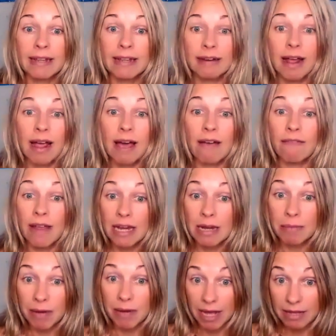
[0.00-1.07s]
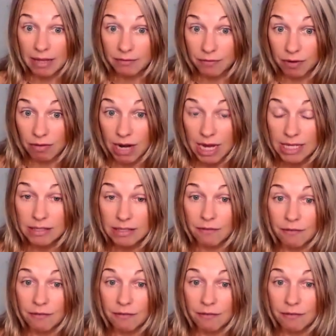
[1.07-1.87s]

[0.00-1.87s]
that are available for us